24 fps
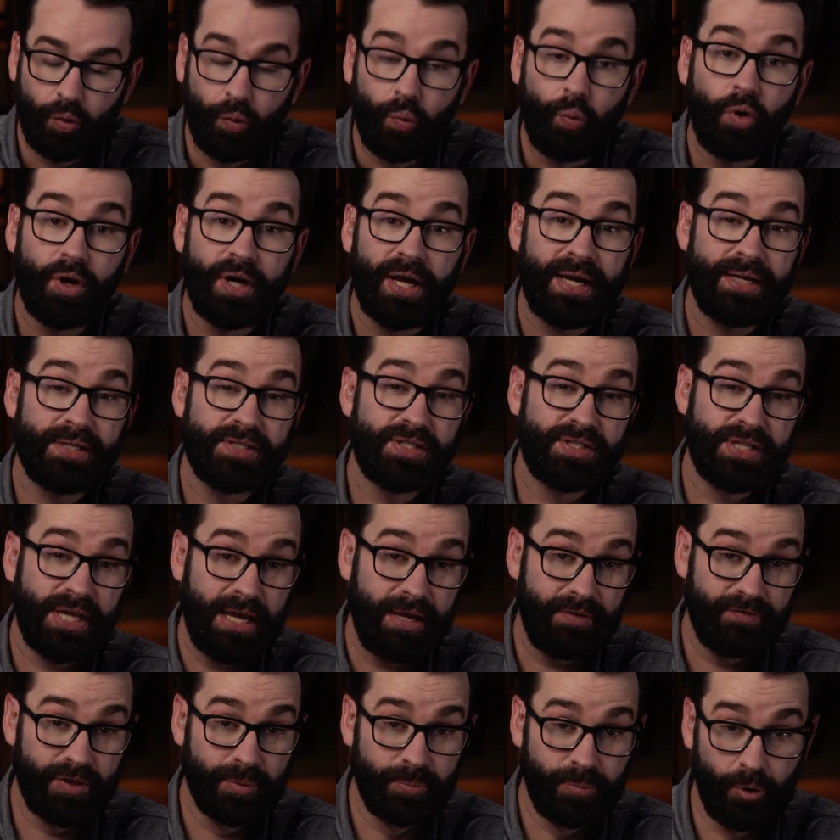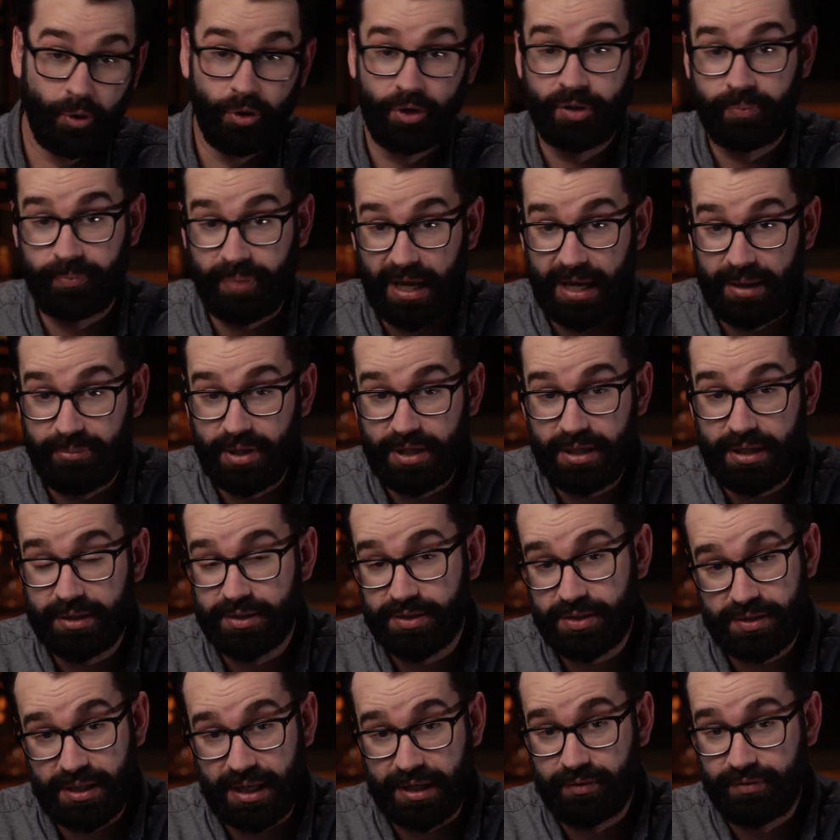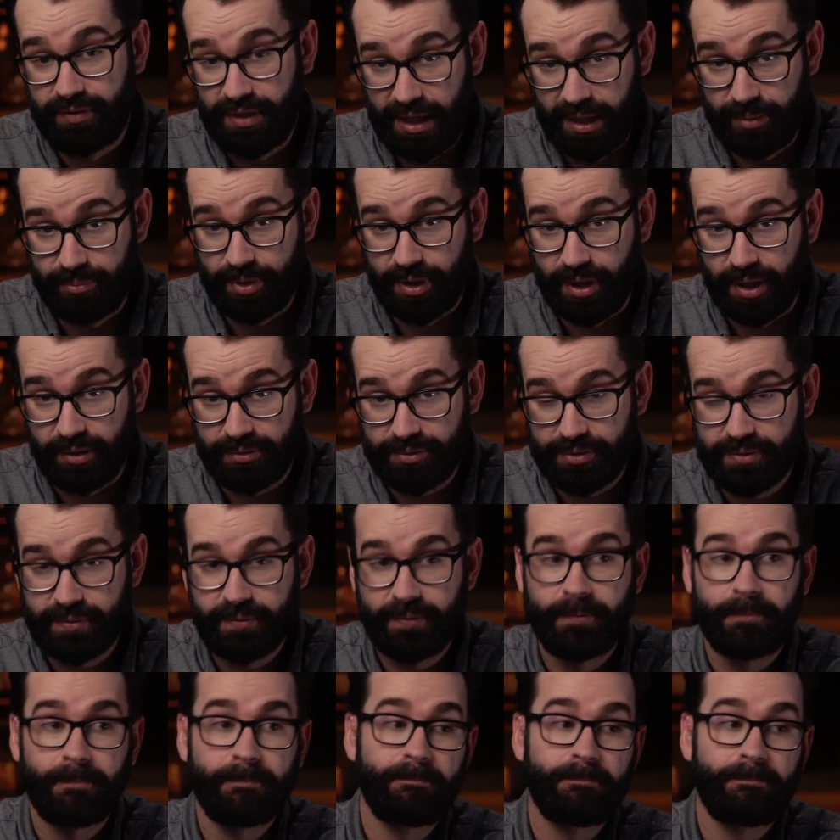Would I save the born baby instead of the embryos?